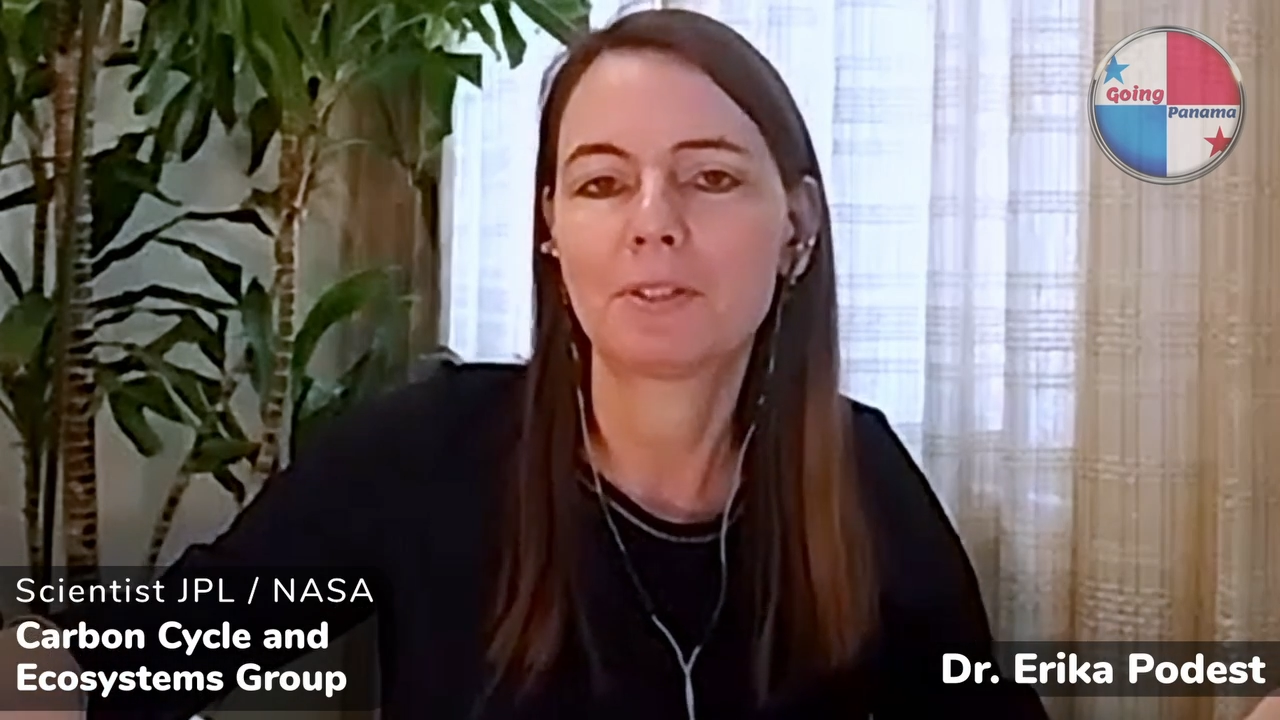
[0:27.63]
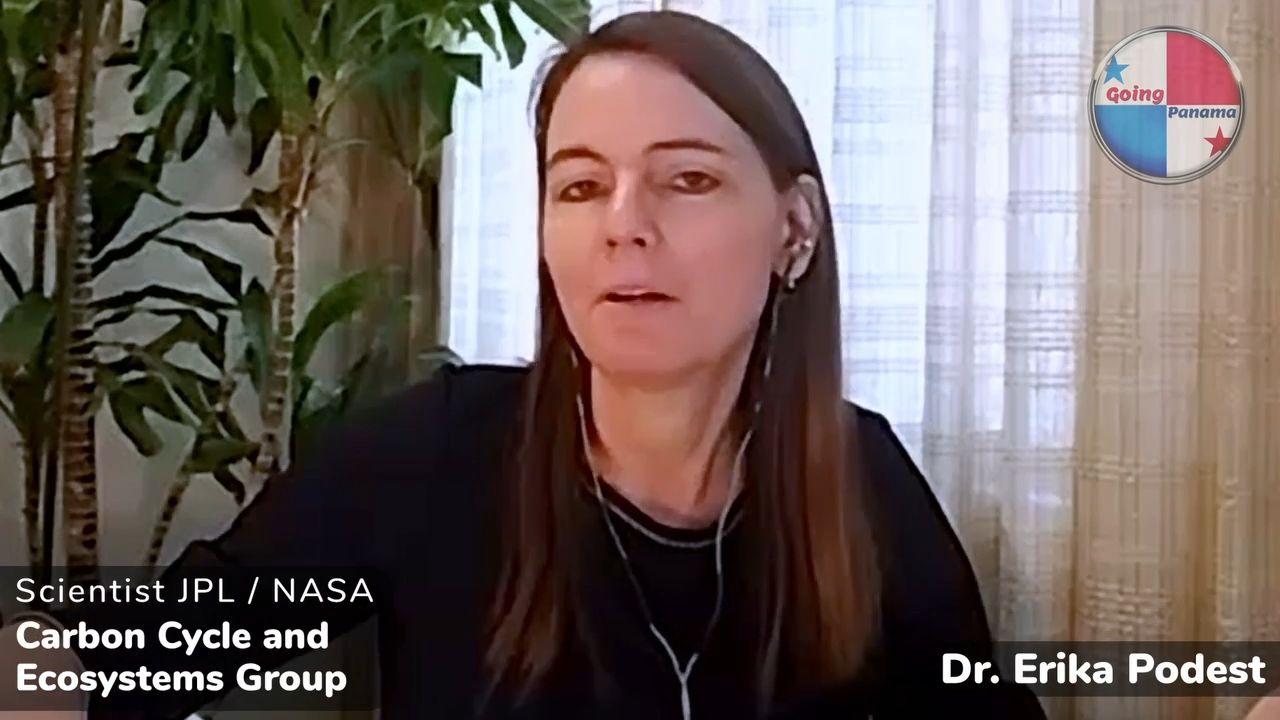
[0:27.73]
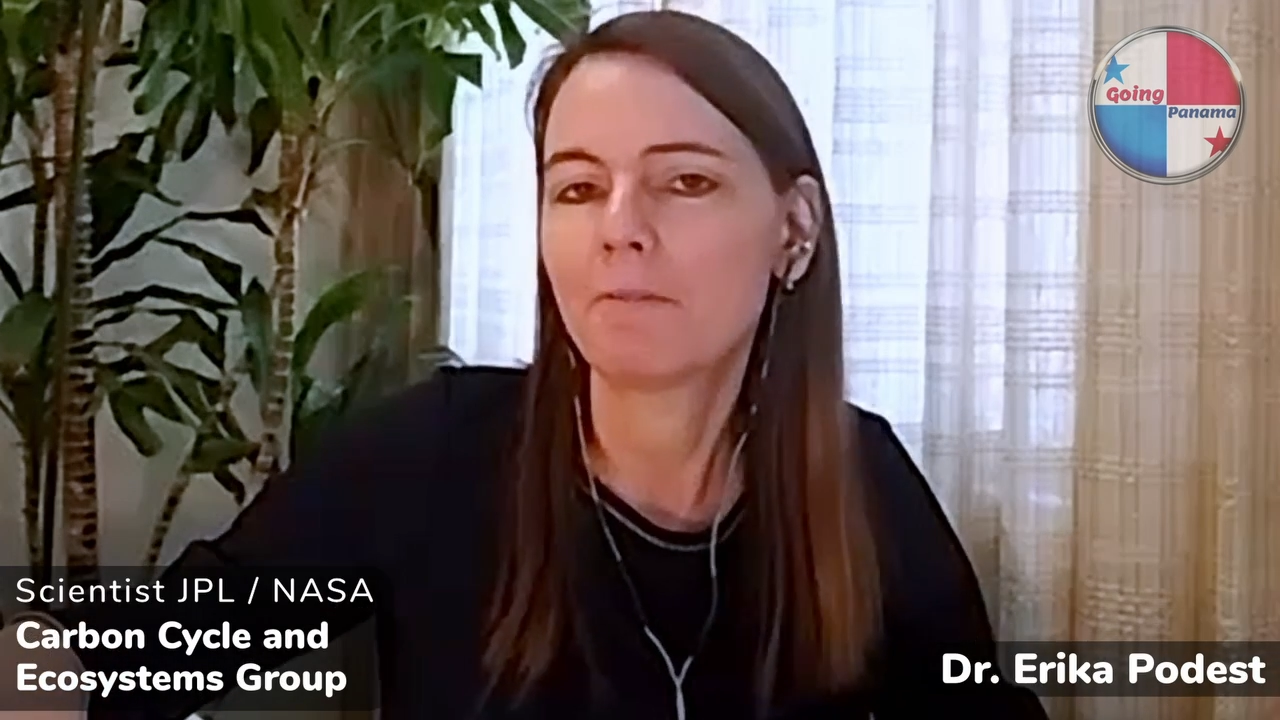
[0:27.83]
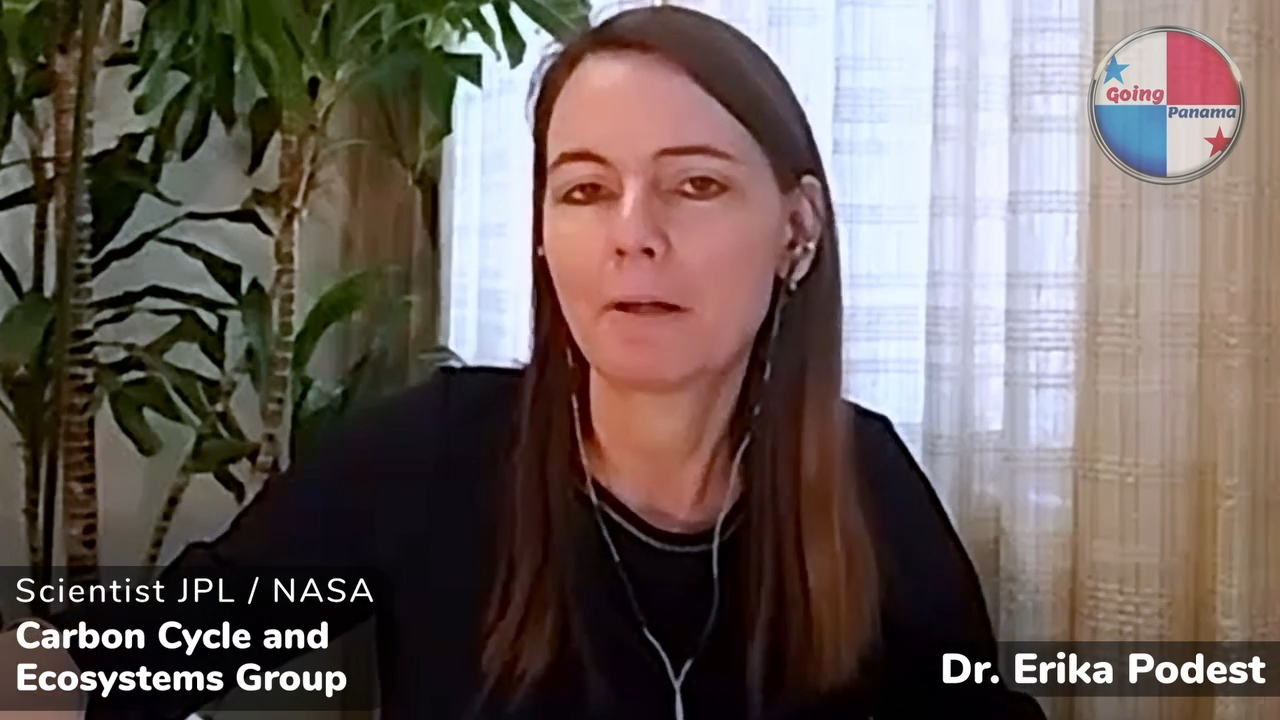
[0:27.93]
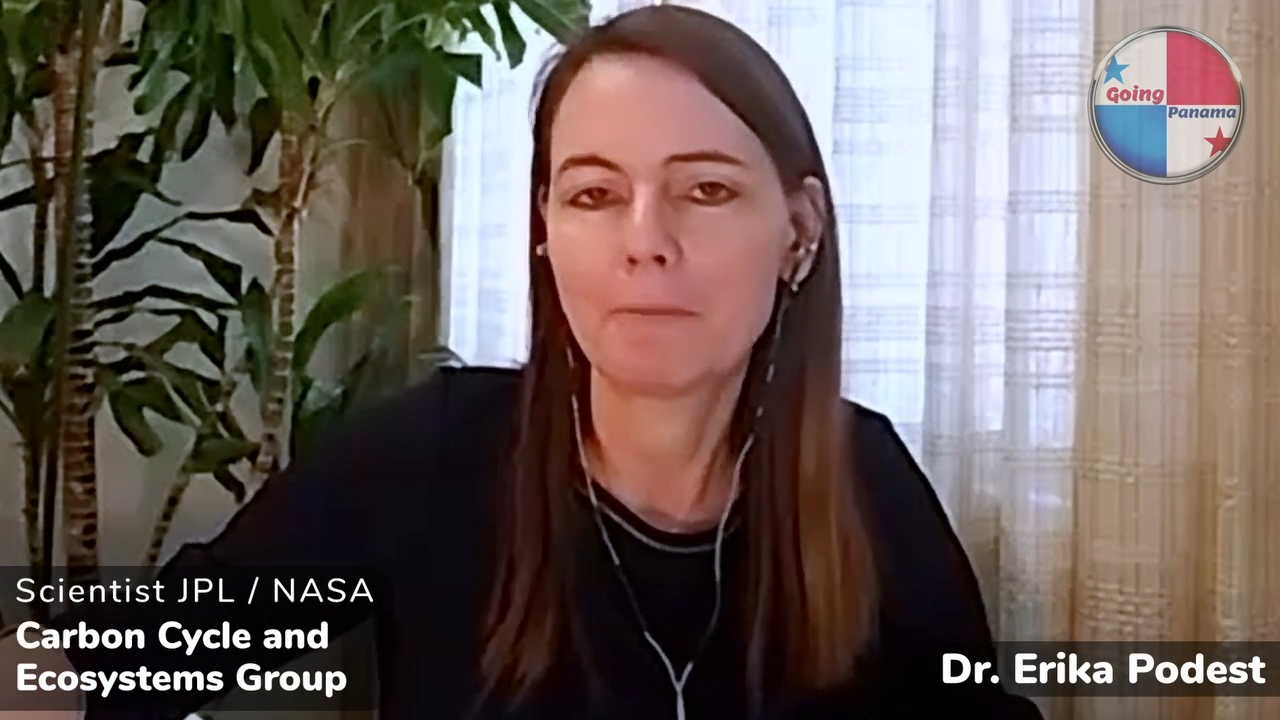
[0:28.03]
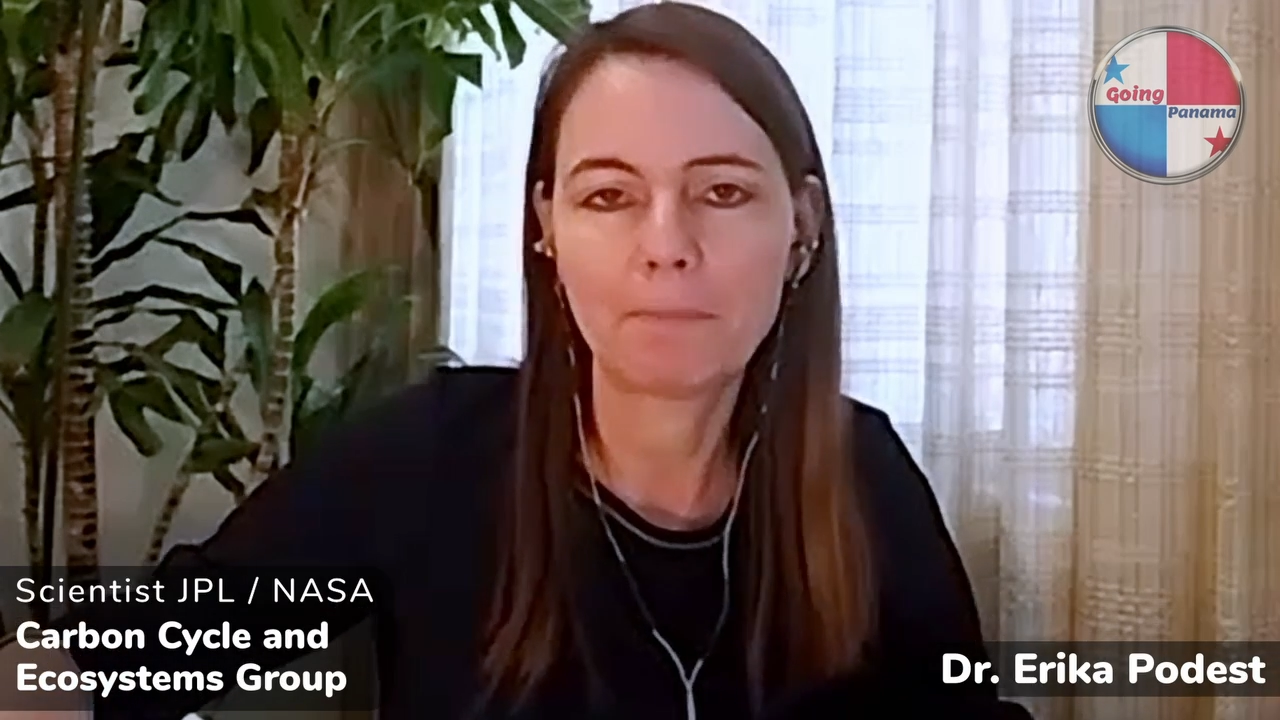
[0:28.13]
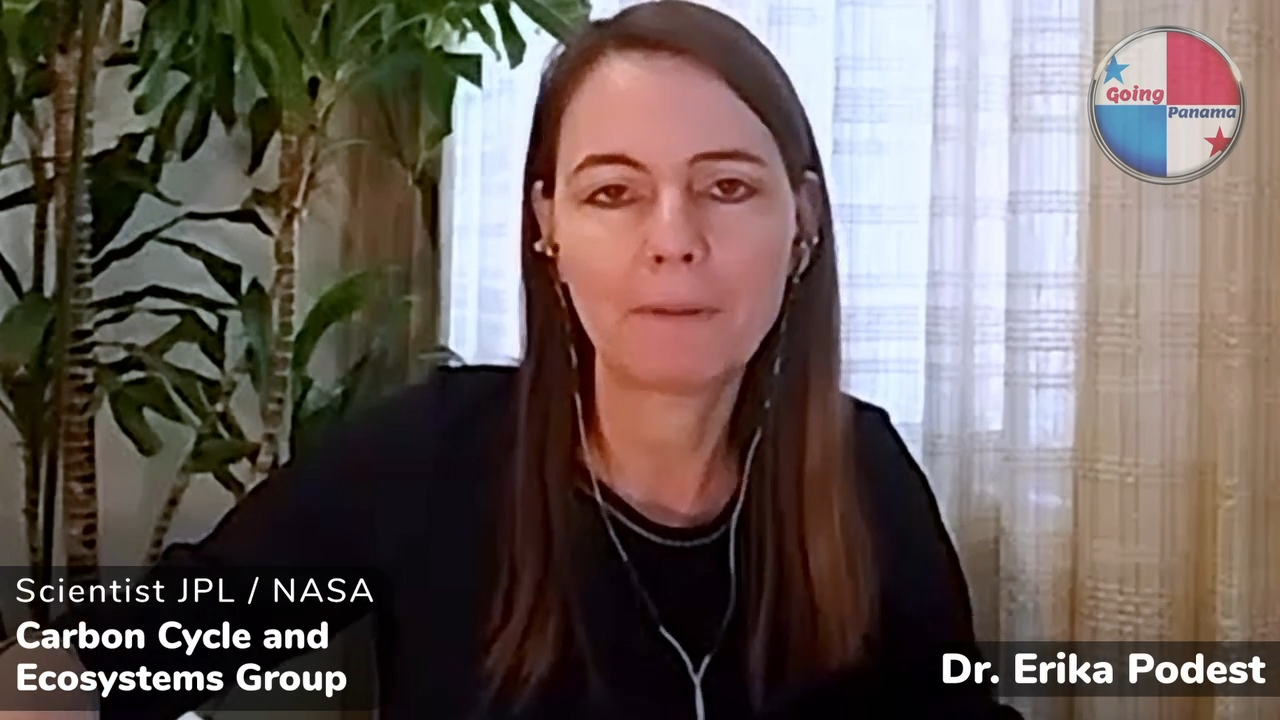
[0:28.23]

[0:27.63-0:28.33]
of our